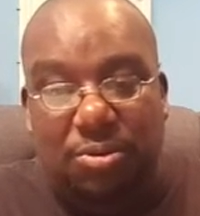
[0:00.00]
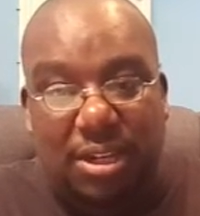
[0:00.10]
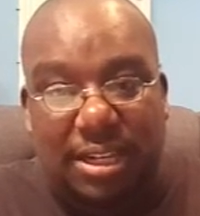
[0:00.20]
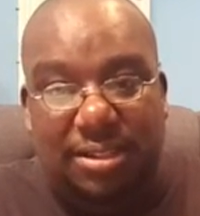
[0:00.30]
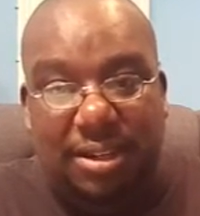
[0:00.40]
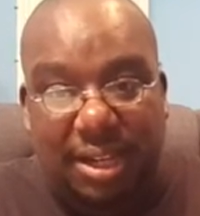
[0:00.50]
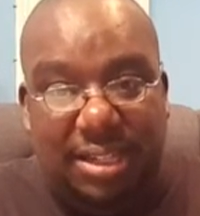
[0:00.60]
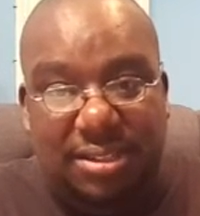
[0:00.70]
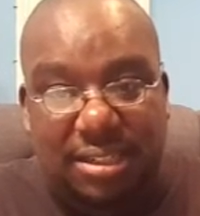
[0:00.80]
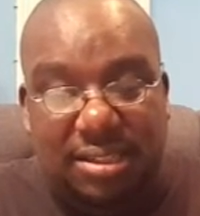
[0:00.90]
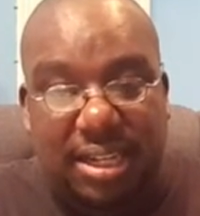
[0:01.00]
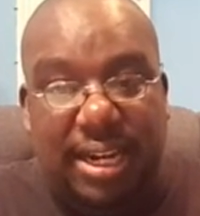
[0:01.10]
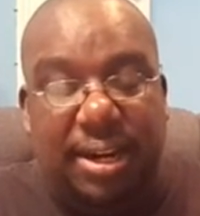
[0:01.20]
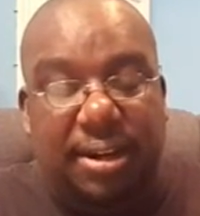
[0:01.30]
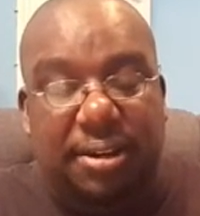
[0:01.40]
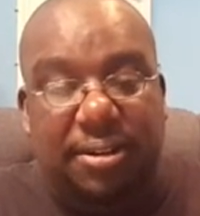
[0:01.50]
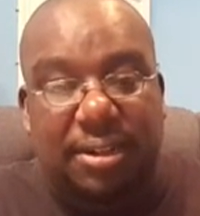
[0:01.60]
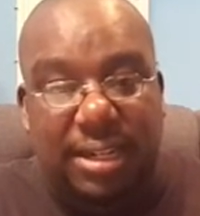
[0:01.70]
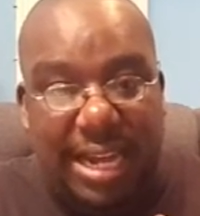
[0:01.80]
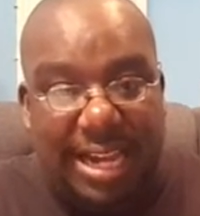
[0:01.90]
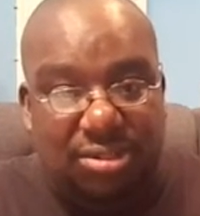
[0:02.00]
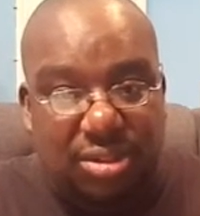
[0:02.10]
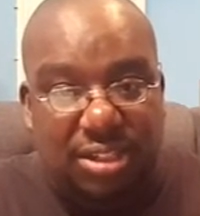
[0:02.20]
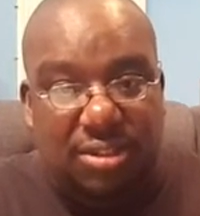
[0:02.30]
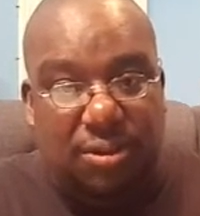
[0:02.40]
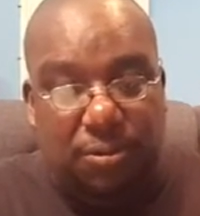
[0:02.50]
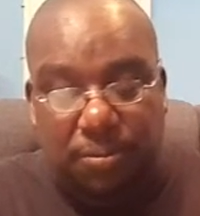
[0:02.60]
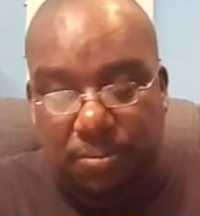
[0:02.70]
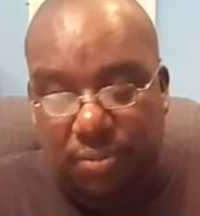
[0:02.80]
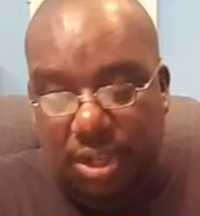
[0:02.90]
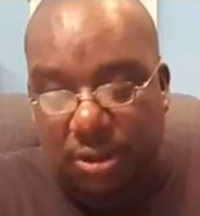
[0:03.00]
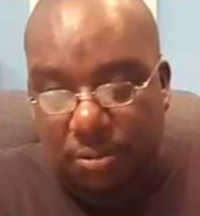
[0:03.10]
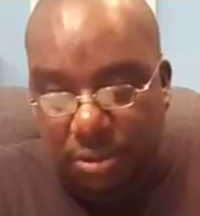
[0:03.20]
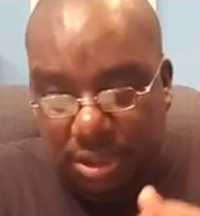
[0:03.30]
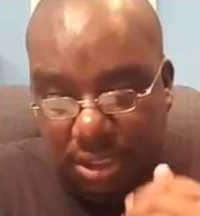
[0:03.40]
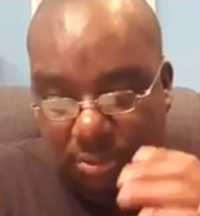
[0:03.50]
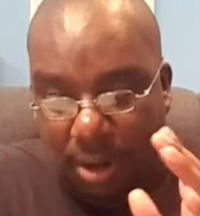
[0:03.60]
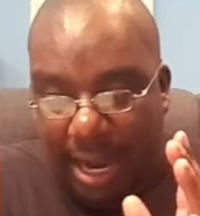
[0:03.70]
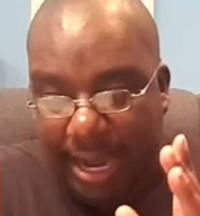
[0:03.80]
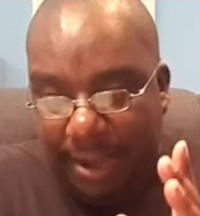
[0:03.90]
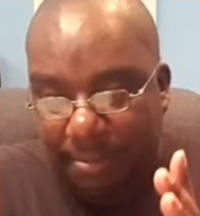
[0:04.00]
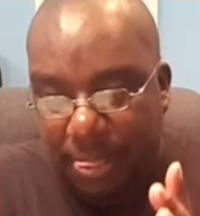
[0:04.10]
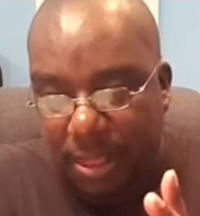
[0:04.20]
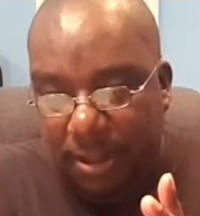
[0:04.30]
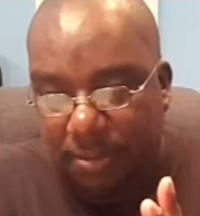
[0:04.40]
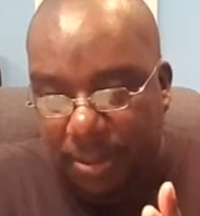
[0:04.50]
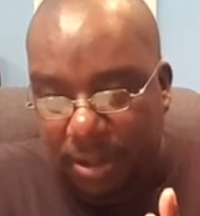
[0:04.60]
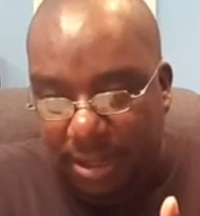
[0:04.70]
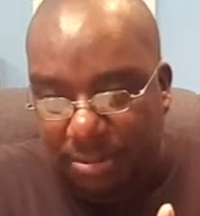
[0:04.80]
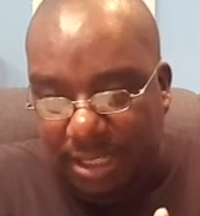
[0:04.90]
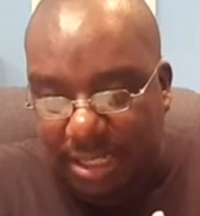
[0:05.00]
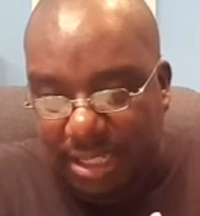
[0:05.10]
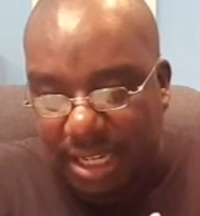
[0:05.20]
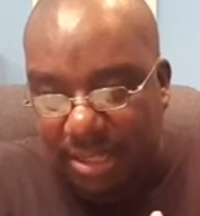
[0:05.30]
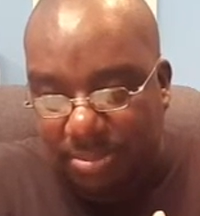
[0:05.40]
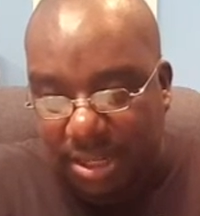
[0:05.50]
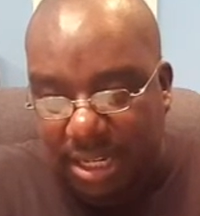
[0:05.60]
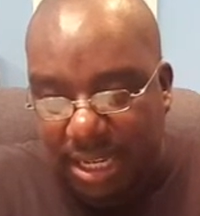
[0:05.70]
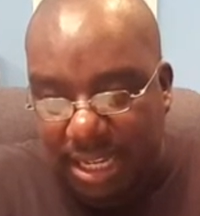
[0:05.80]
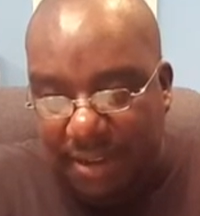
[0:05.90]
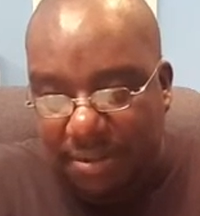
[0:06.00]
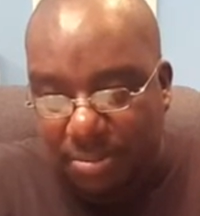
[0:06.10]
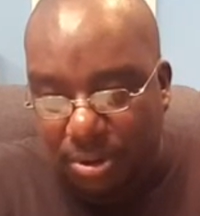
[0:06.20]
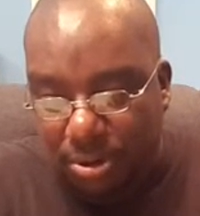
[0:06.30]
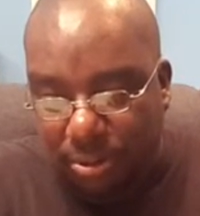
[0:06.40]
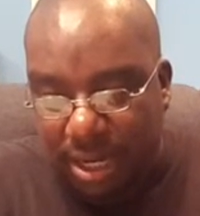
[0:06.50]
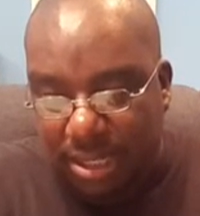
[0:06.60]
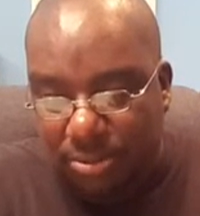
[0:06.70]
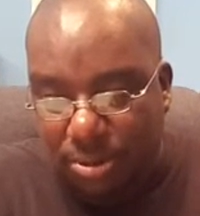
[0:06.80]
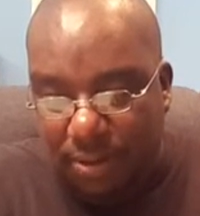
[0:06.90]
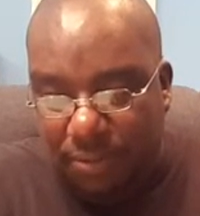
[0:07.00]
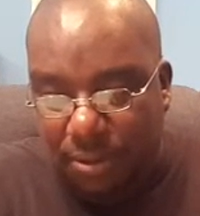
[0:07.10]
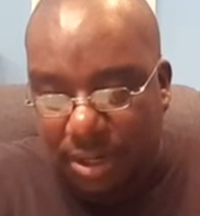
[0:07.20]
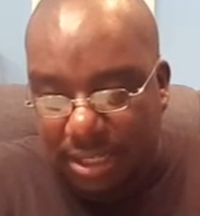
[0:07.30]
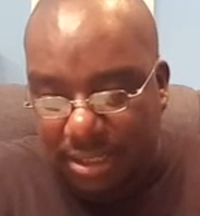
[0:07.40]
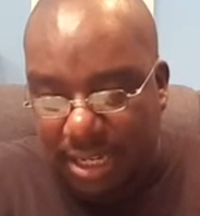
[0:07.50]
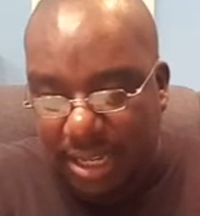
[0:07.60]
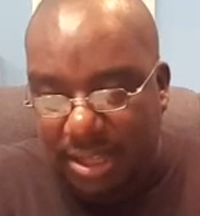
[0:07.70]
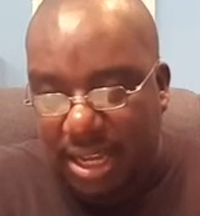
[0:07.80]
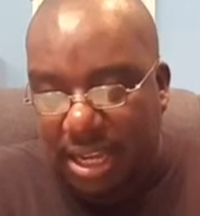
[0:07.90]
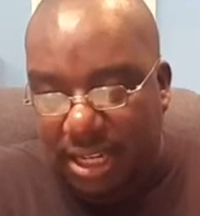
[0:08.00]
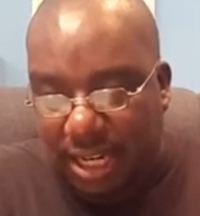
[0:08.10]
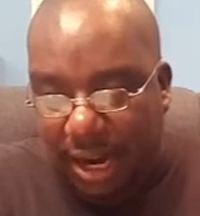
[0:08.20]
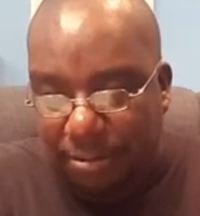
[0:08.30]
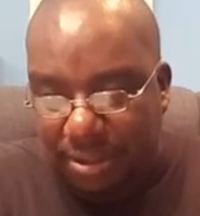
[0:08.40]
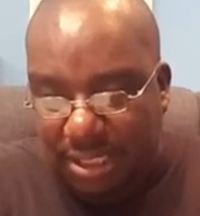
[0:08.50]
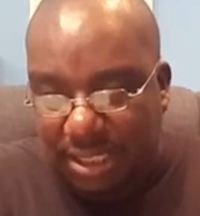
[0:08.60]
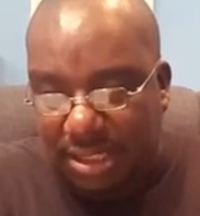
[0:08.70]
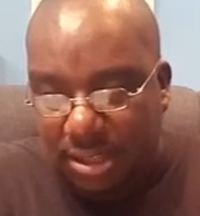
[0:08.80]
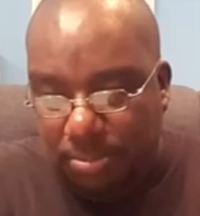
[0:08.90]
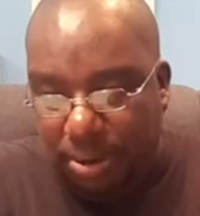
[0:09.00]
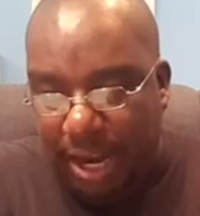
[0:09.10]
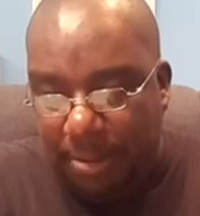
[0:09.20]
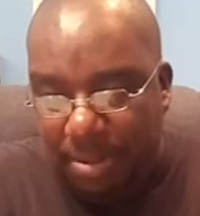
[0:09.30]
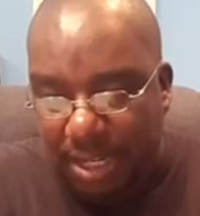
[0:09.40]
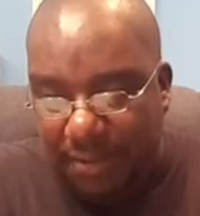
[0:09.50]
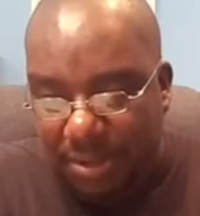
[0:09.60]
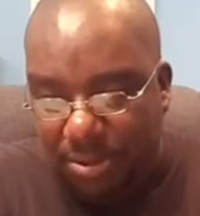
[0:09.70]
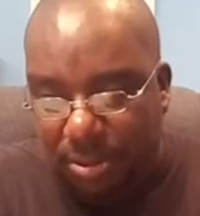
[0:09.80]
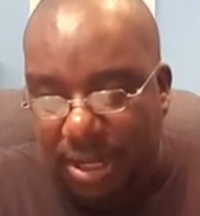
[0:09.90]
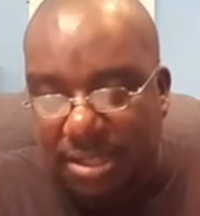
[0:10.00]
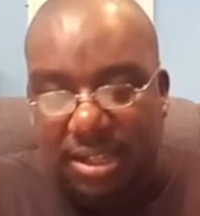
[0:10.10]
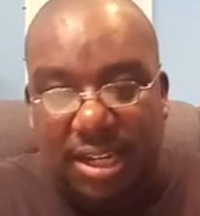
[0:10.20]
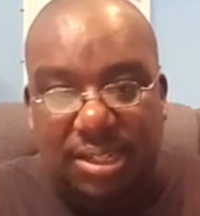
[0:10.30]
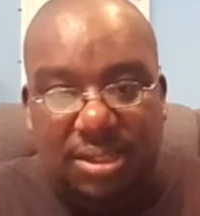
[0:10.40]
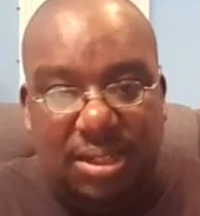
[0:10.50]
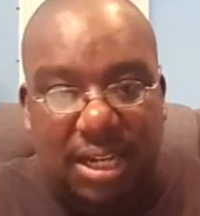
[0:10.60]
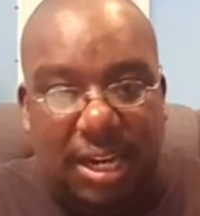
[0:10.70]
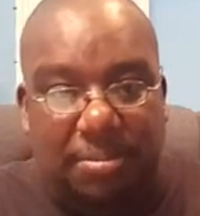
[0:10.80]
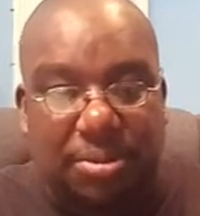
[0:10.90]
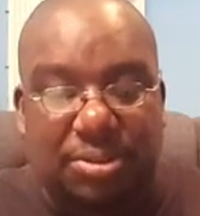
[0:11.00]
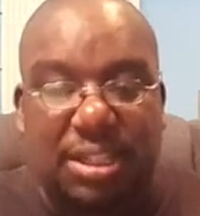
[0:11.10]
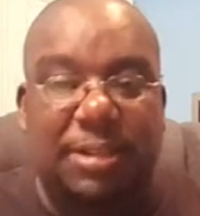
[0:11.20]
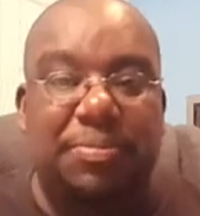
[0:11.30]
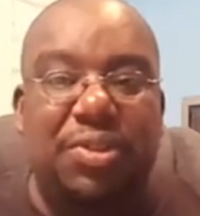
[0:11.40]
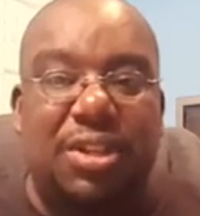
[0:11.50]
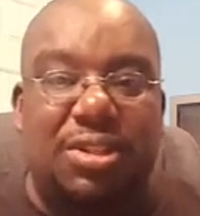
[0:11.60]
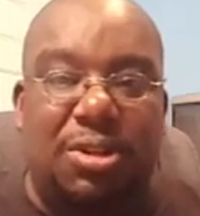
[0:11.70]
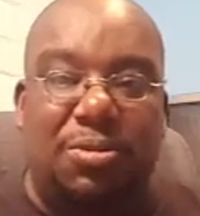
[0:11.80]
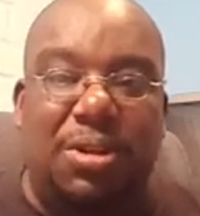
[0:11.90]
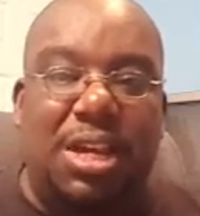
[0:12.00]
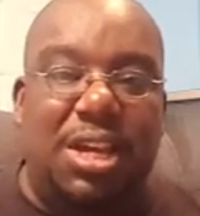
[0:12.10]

It lust is there, naturally so, which is why. Look at what that says. But he giveth more grace. Wherefore he said, God resisted the proud, but giveth grace unto the humble. See, so